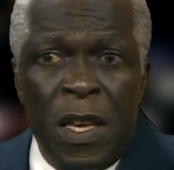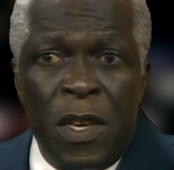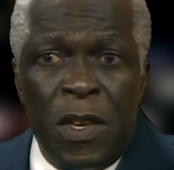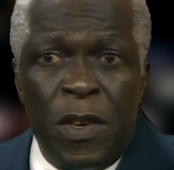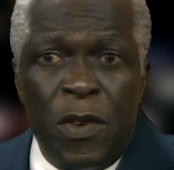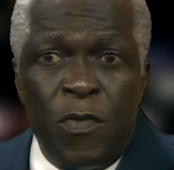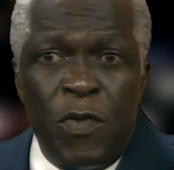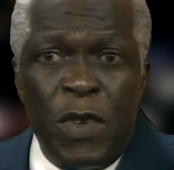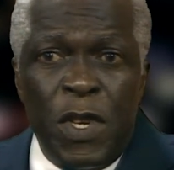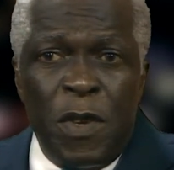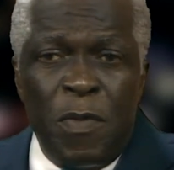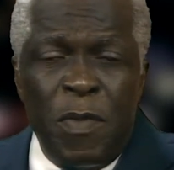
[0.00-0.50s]

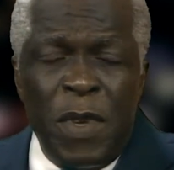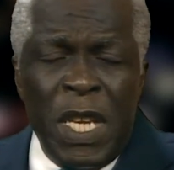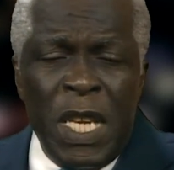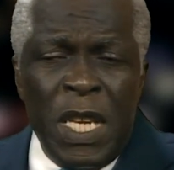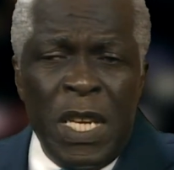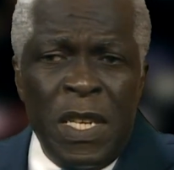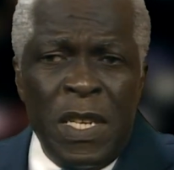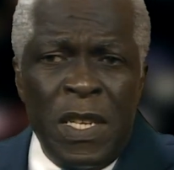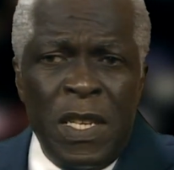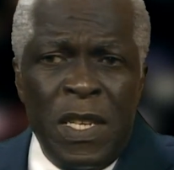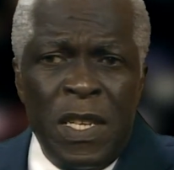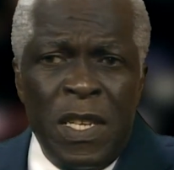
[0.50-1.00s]
which
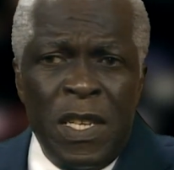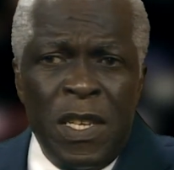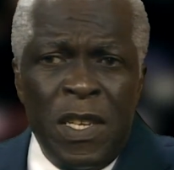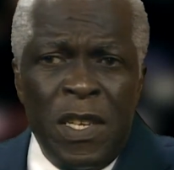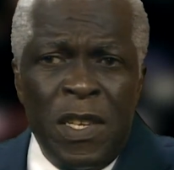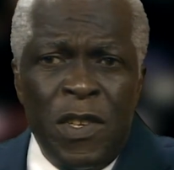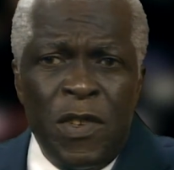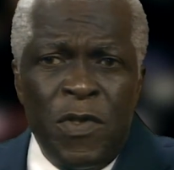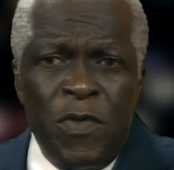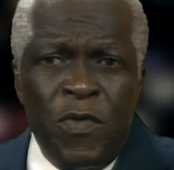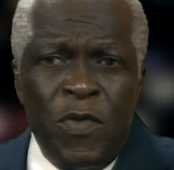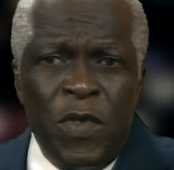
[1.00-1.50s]
means
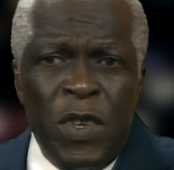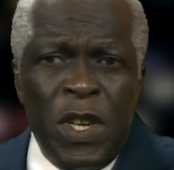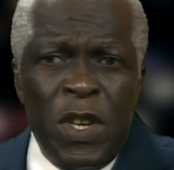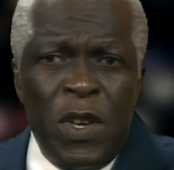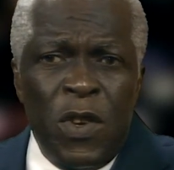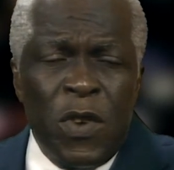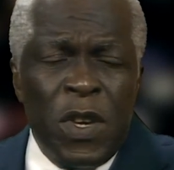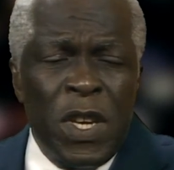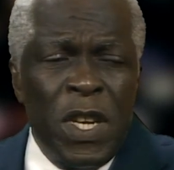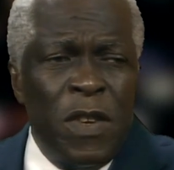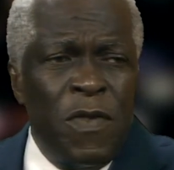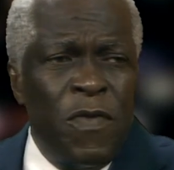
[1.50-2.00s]
we are
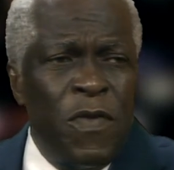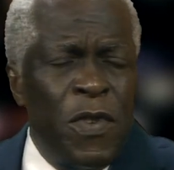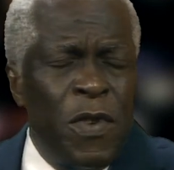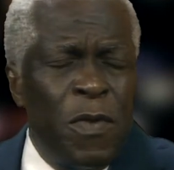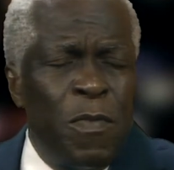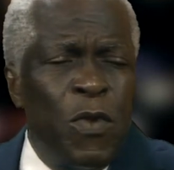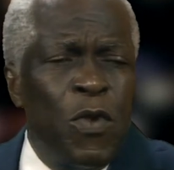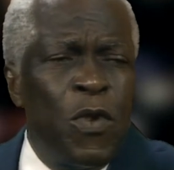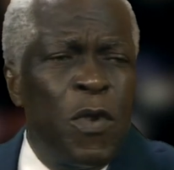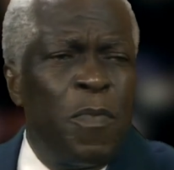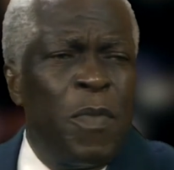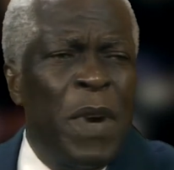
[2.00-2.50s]
looking for
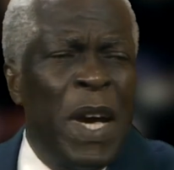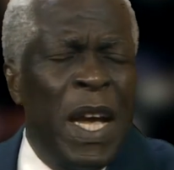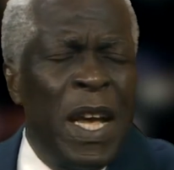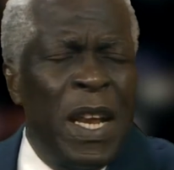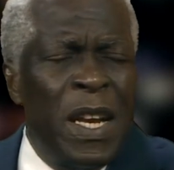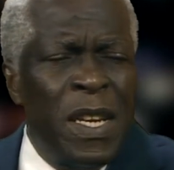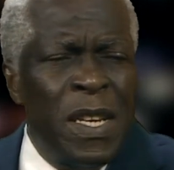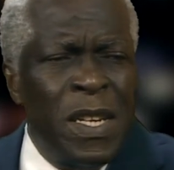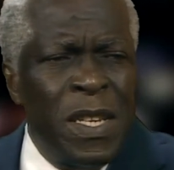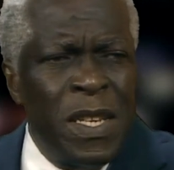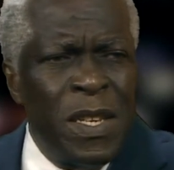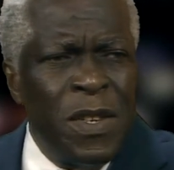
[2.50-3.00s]
more
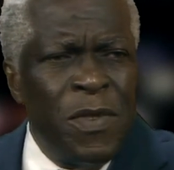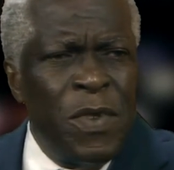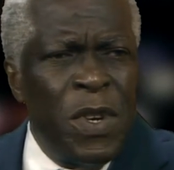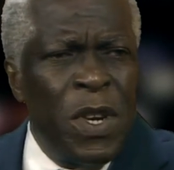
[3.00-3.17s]
pilots,